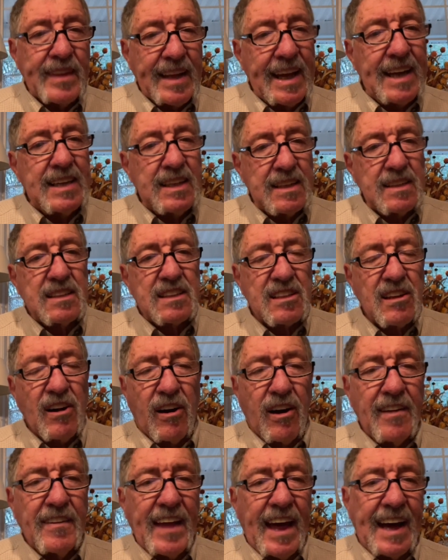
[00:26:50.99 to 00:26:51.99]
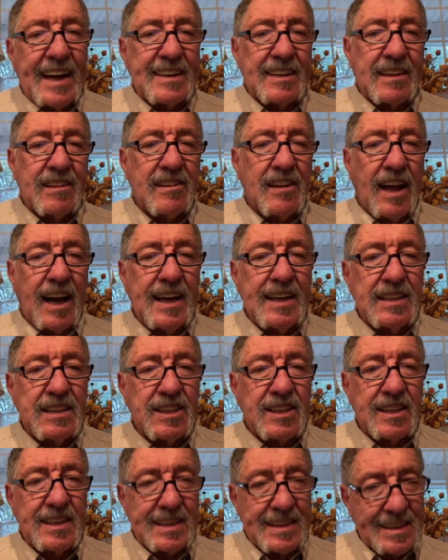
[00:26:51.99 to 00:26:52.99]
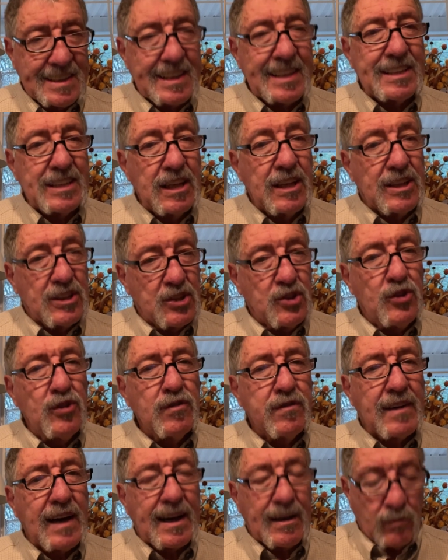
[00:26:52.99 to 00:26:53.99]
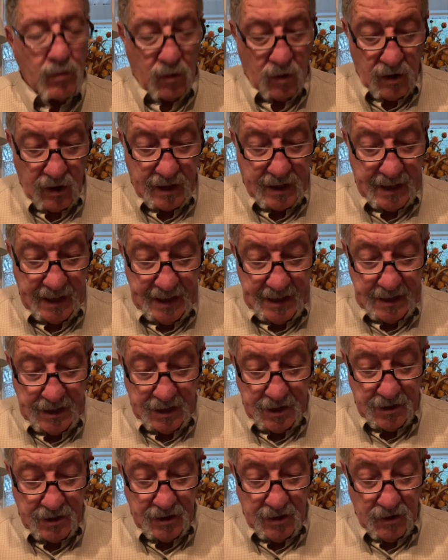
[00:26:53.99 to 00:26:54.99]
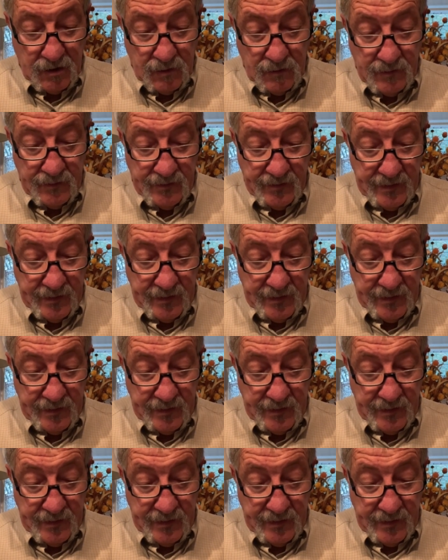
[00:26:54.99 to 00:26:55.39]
And he saw that in Elisha and he said, you've got work to do.